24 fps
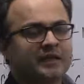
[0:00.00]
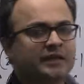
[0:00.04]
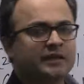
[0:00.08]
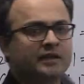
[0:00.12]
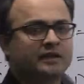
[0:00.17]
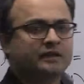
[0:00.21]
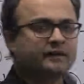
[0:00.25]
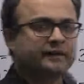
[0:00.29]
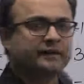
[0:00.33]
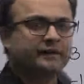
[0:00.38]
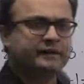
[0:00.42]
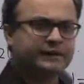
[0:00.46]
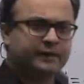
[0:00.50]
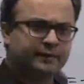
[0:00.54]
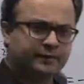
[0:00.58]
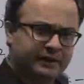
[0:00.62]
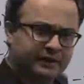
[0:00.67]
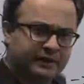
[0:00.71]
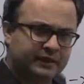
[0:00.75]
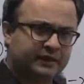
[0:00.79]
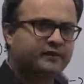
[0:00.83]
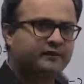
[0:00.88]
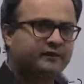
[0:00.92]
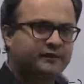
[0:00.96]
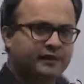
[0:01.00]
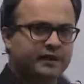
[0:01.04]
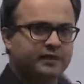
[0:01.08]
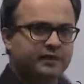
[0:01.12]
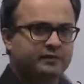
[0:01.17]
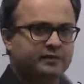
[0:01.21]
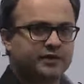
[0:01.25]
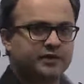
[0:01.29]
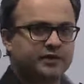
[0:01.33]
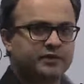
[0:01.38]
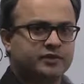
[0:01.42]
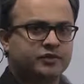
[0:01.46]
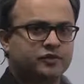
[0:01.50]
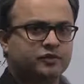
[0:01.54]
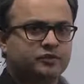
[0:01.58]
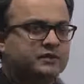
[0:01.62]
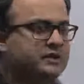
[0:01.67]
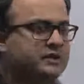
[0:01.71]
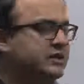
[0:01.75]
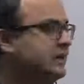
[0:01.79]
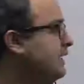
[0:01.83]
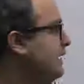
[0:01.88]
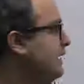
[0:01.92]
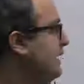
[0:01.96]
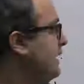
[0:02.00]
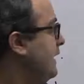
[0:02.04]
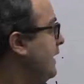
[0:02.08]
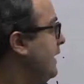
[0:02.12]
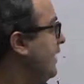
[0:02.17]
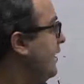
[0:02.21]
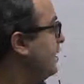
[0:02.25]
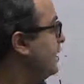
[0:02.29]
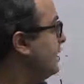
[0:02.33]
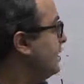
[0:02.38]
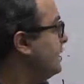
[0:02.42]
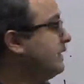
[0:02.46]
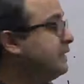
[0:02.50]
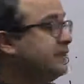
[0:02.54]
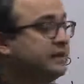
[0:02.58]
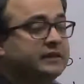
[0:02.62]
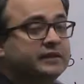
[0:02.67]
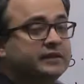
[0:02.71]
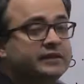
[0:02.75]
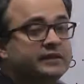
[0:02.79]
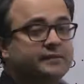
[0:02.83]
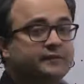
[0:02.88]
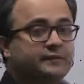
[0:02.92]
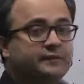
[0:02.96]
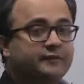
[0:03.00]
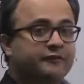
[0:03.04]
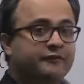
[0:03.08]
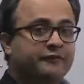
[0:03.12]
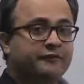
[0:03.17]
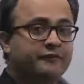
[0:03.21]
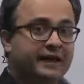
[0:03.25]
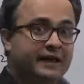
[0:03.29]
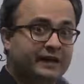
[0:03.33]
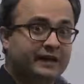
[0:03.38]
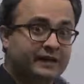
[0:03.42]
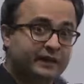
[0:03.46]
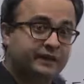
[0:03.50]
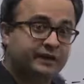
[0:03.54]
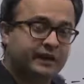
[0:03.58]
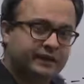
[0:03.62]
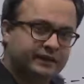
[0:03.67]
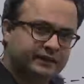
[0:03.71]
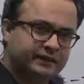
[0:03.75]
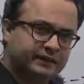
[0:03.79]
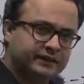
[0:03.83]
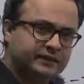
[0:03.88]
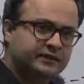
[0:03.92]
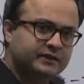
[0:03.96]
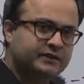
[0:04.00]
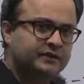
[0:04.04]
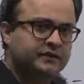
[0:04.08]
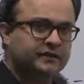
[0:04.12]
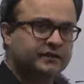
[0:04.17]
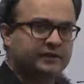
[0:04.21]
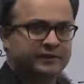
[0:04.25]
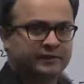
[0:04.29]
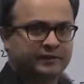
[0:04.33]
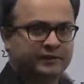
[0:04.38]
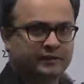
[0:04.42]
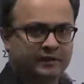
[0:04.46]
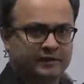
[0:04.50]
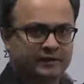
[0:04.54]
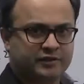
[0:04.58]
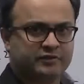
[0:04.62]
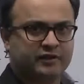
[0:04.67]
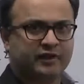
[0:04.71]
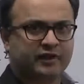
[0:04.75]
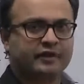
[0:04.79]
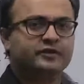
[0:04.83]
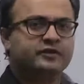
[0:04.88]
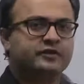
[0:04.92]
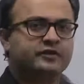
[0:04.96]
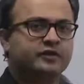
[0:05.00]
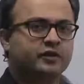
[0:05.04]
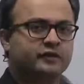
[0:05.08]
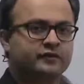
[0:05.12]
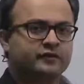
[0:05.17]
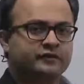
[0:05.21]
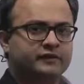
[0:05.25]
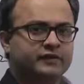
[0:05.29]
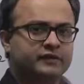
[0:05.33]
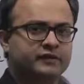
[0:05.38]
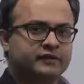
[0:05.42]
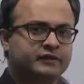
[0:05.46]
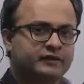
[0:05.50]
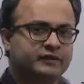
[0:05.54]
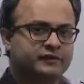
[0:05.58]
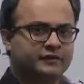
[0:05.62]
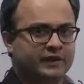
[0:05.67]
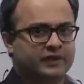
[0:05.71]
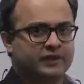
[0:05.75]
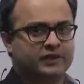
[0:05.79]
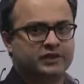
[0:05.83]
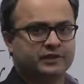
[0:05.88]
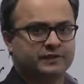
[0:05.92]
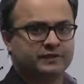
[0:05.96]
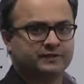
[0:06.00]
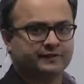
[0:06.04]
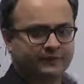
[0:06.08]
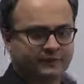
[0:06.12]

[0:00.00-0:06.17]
the independent variable is used, and the value and the structure of the function.